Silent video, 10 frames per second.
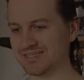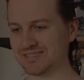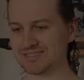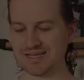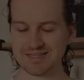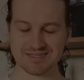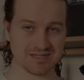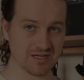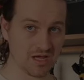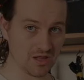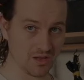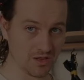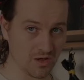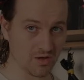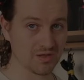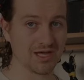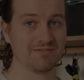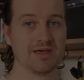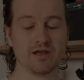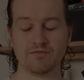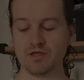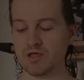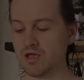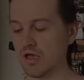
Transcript: say this has a long life ahead of it.